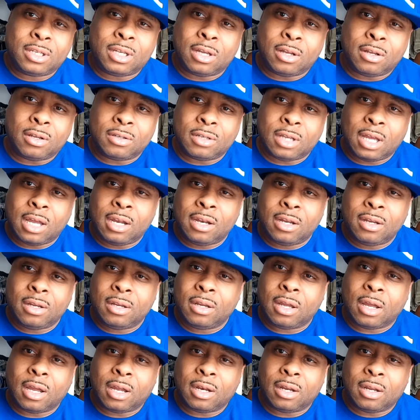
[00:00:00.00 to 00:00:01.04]
sales? How
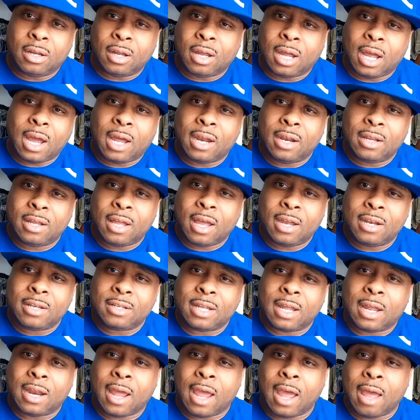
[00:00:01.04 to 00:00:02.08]

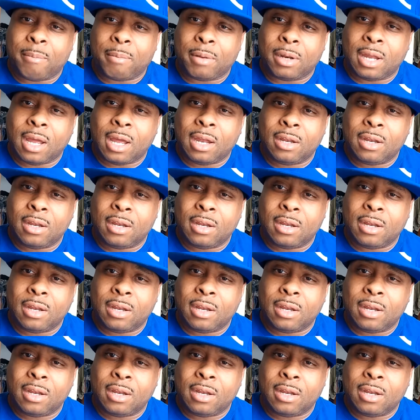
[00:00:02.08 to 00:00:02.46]
does that happen?